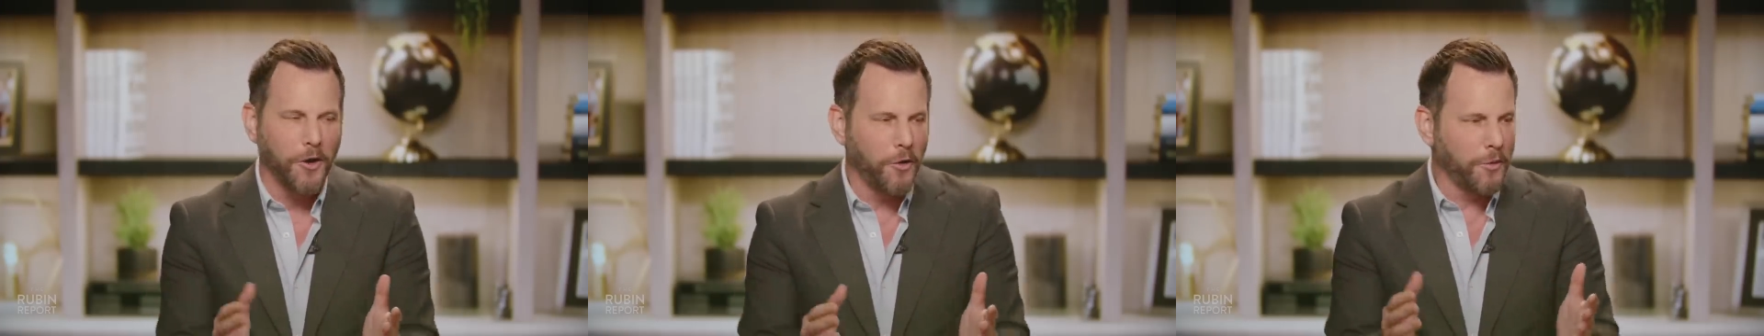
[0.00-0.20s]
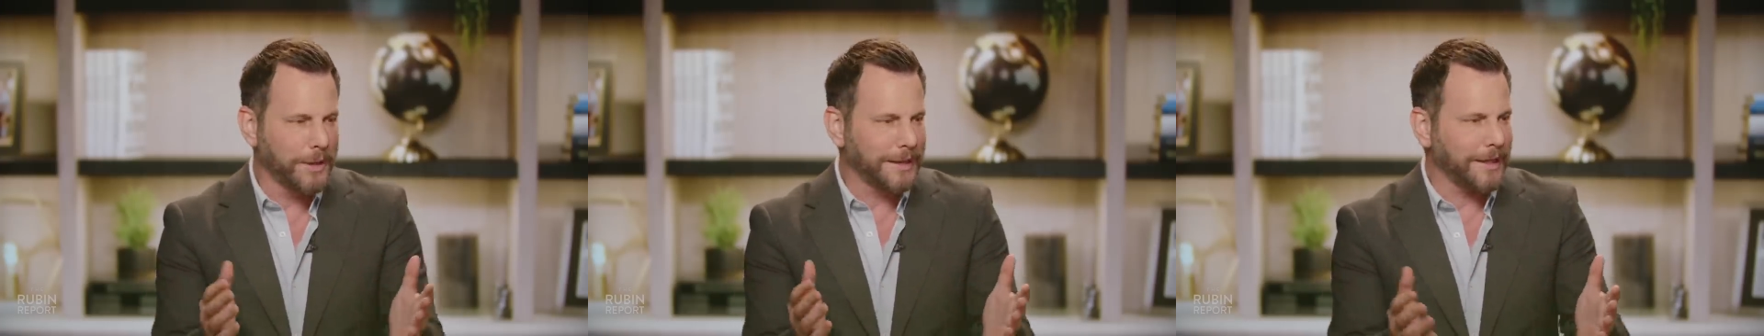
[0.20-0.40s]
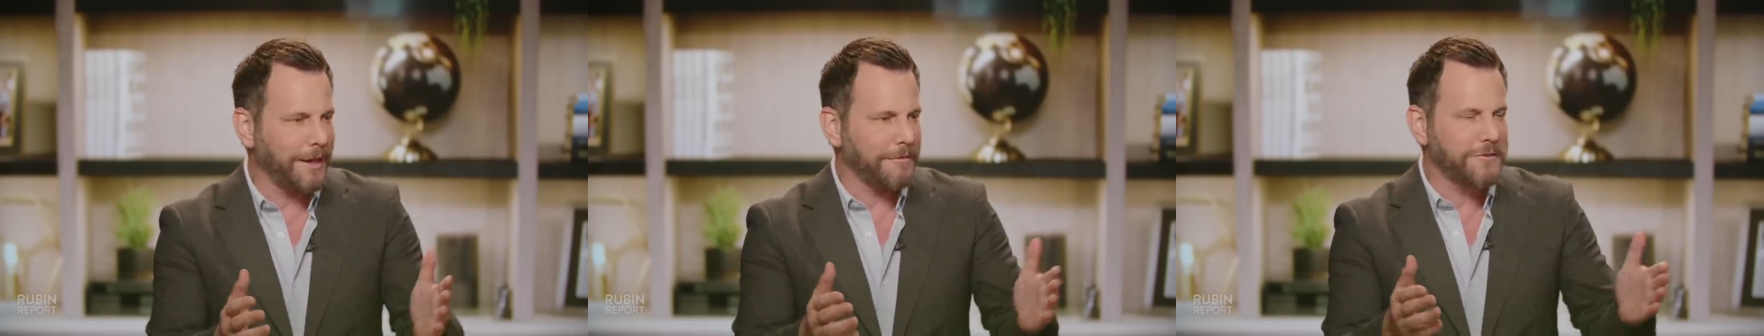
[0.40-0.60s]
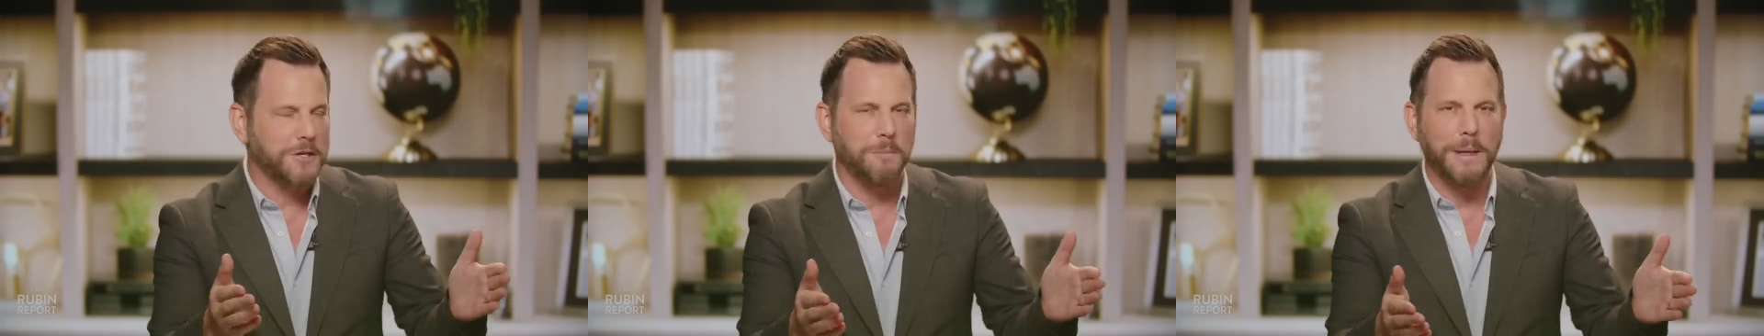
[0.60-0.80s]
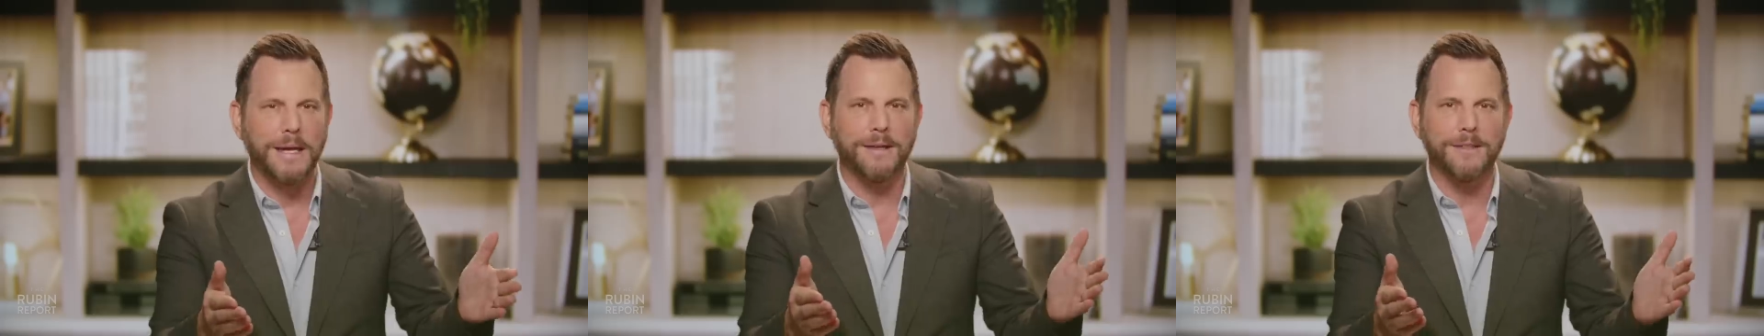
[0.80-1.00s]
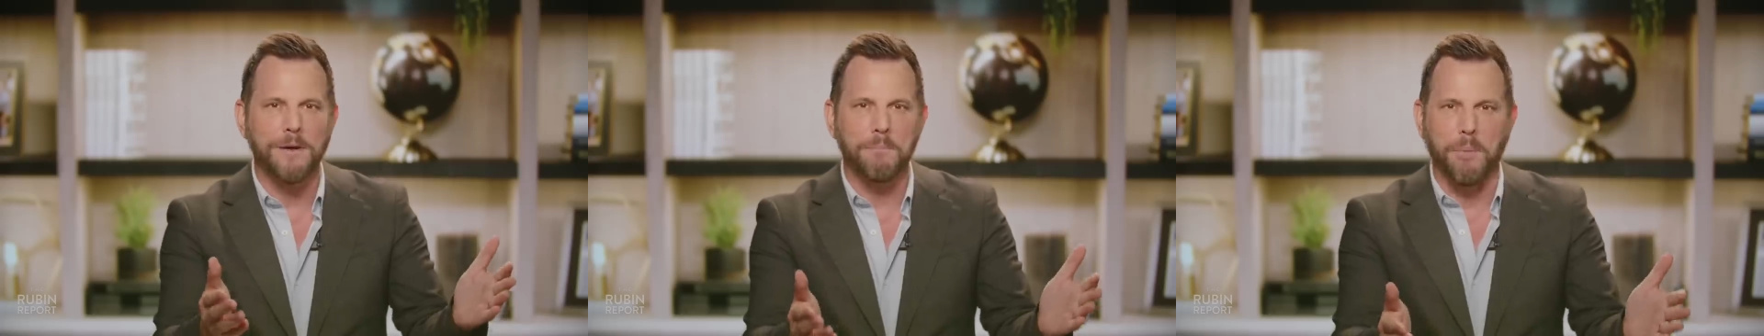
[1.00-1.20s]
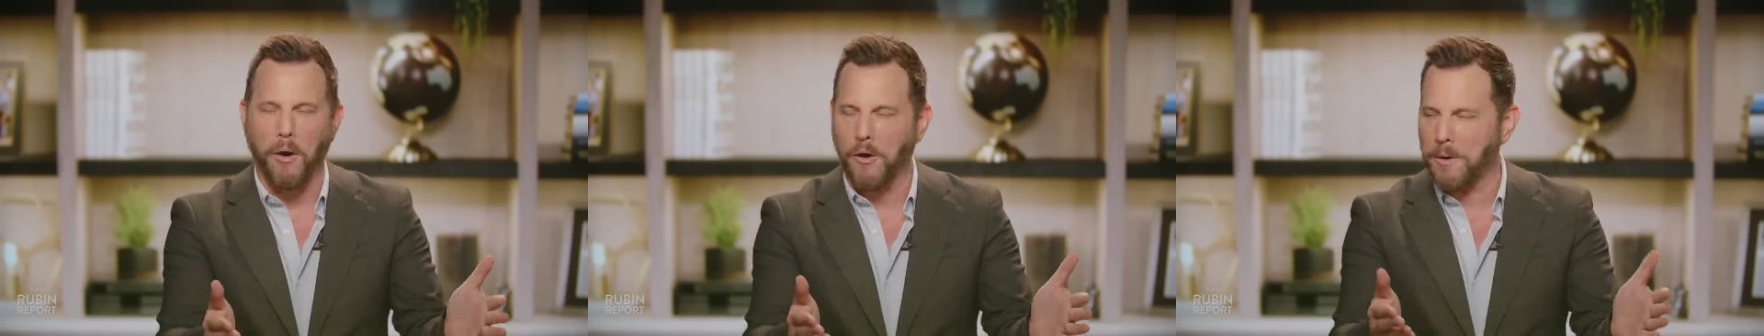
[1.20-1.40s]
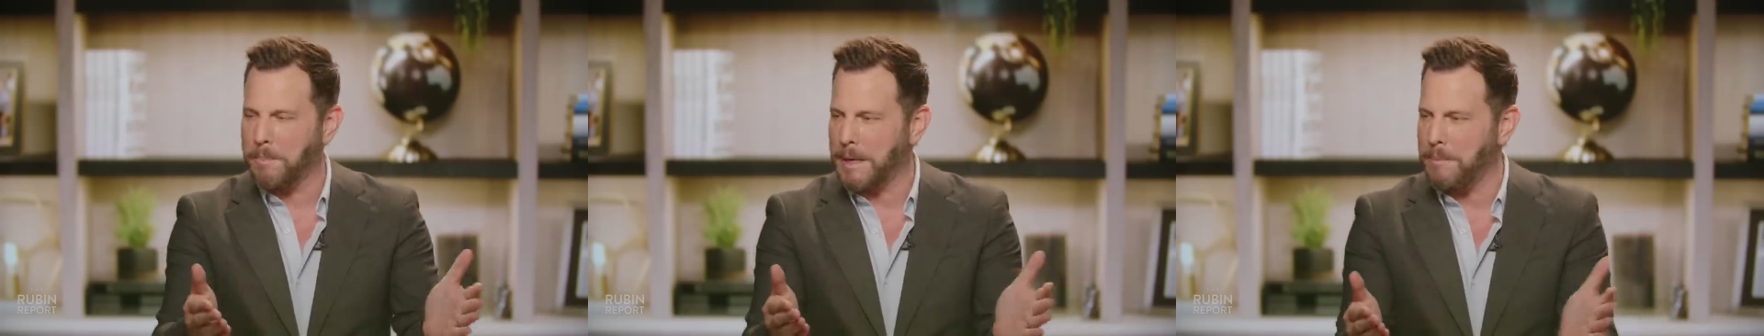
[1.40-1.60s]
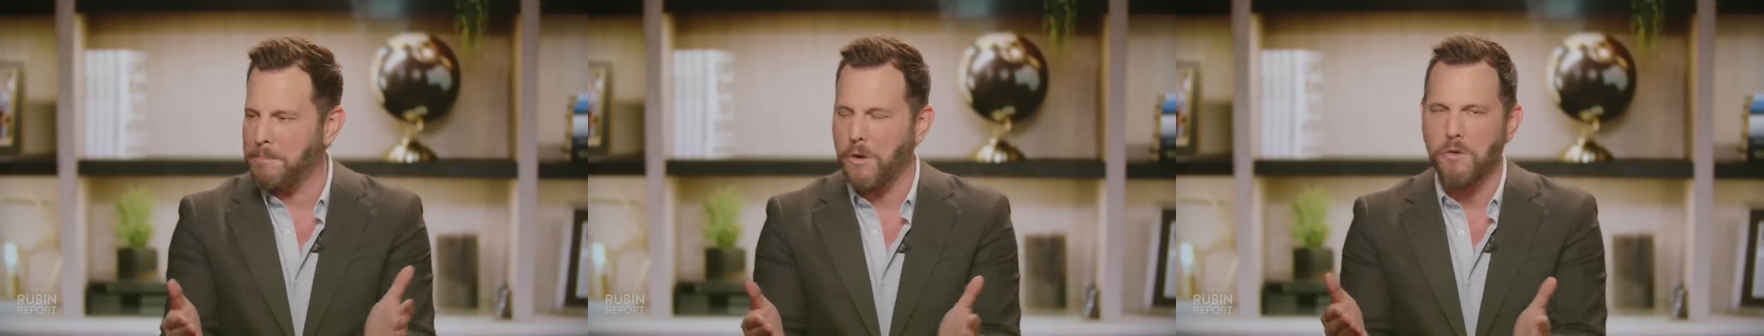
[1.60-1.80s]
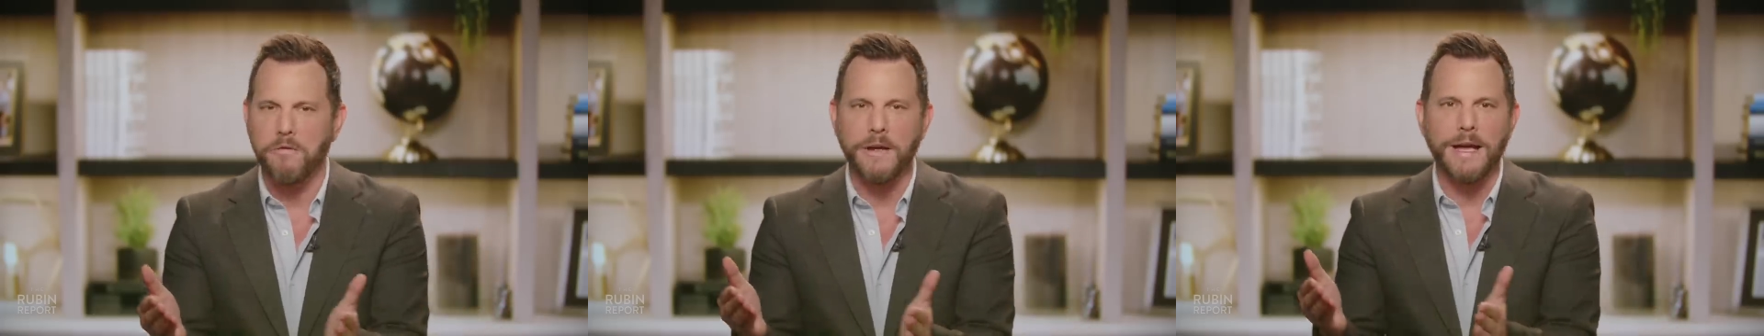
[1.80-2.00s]
who would love to be in the Barbie
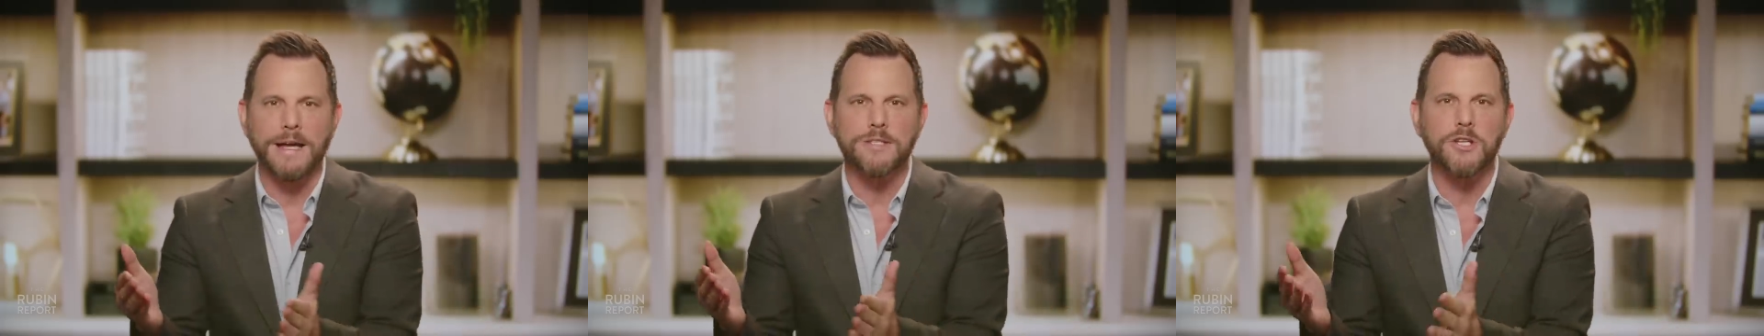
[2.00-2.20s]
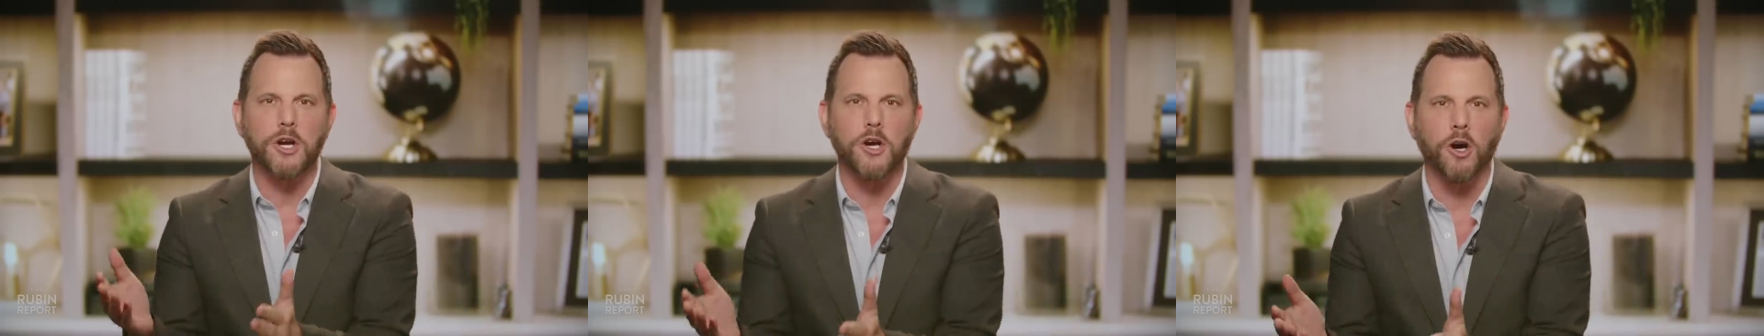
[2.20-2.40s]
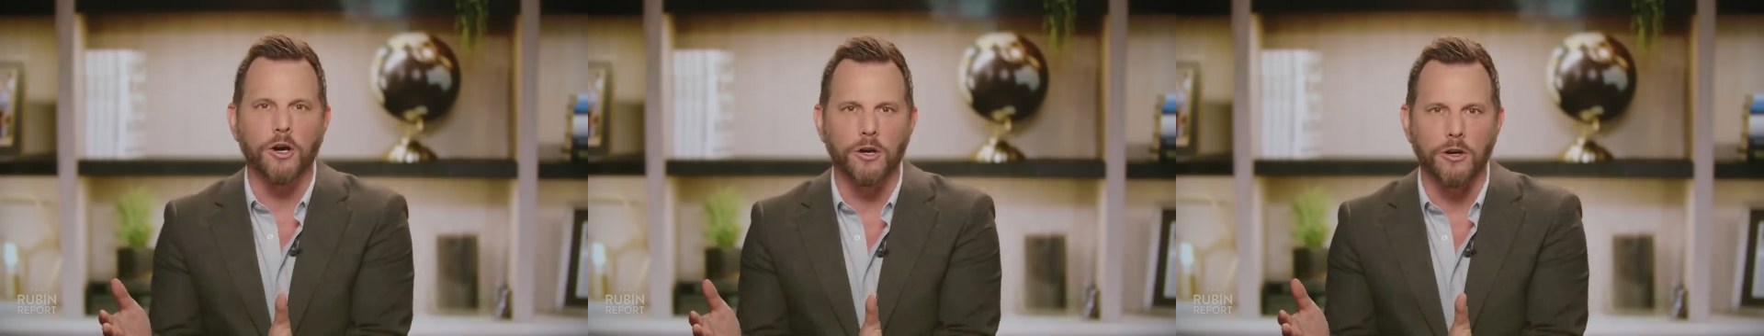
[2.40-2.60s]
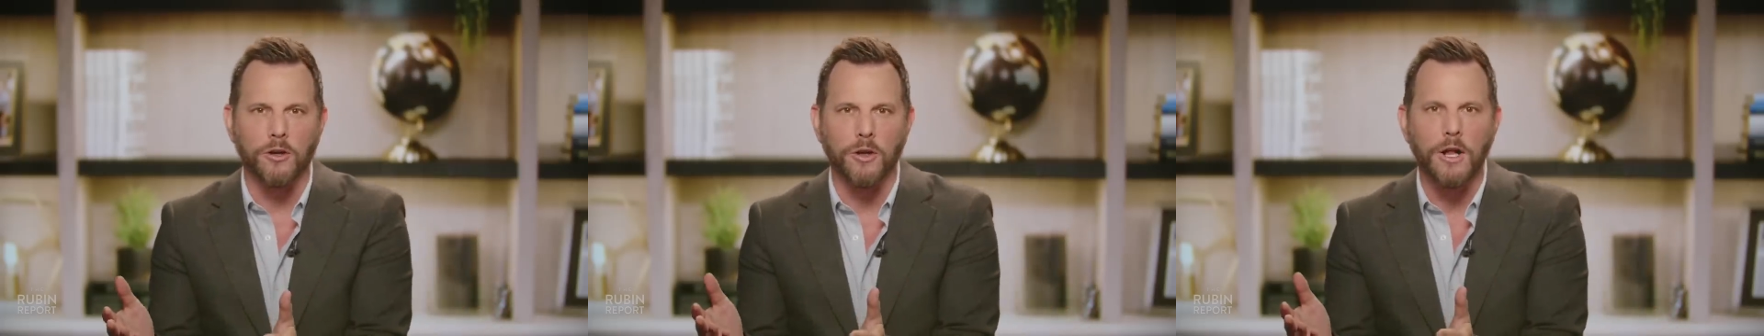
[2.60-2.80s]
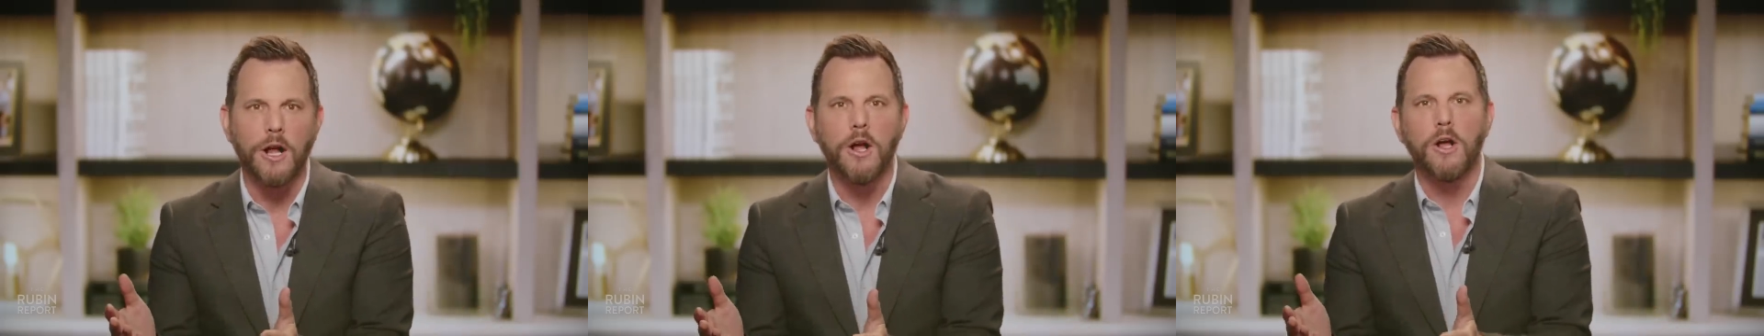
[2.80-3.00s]
movie as a girl.